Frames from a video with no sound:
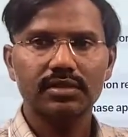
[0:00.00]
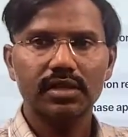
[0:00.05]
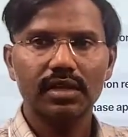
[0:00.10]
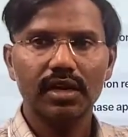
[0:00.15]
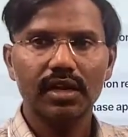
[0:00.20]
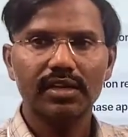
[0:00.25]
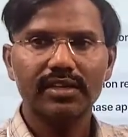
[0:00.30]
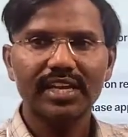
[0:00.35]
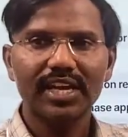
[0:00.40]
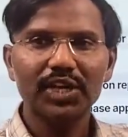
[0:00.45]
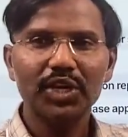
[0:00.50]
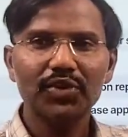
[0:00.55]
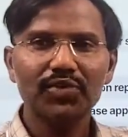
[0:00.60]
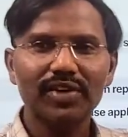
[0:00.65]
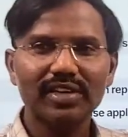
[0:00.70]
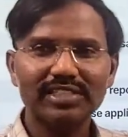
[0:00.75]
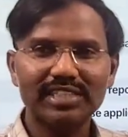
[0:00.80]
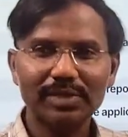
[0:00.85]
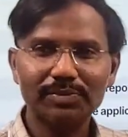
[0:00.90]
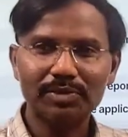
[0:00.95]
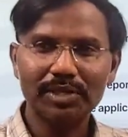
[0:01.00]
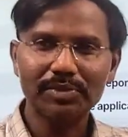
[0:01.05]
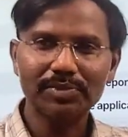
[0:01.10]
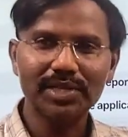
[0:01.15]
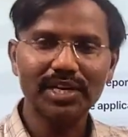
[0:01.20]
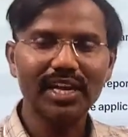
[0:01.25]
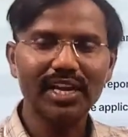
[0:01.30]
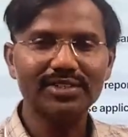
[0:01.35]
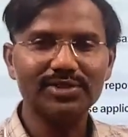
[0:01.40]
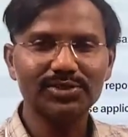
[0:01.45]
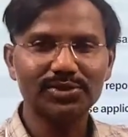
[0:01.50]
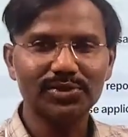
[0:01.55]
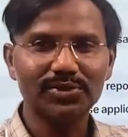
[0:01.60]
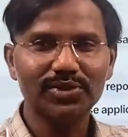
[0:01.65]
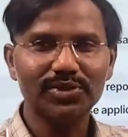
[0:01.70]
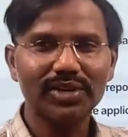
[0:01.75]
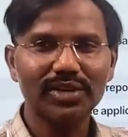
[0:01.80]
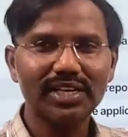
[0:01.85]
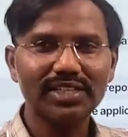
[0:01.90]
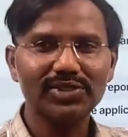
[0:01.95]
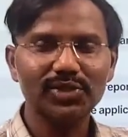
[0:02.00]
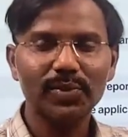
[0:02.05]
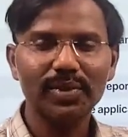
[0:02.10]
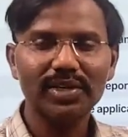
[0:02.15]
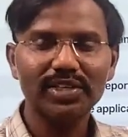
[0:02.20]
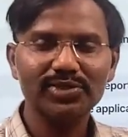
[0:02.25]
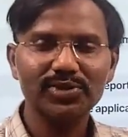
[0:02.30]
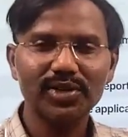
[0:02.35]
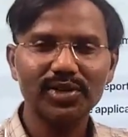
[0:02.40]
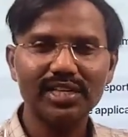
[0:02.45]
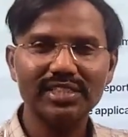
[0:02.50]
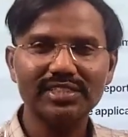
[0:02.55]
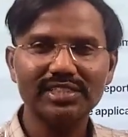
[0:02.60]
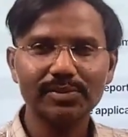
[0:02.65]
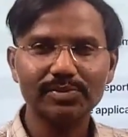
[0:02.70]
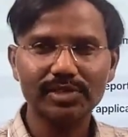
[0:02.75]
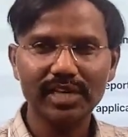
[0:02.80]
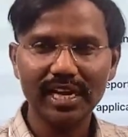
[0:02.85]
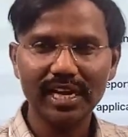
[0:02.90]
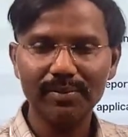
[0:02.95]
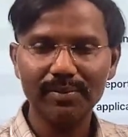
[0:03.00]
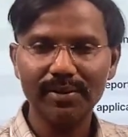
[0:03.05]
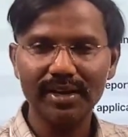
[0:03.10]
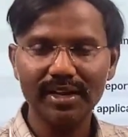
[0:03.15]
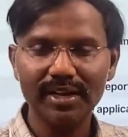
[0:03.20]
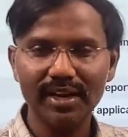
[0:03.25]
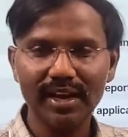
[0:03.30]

And thank you for subscription also. Okay, so many students subscribed in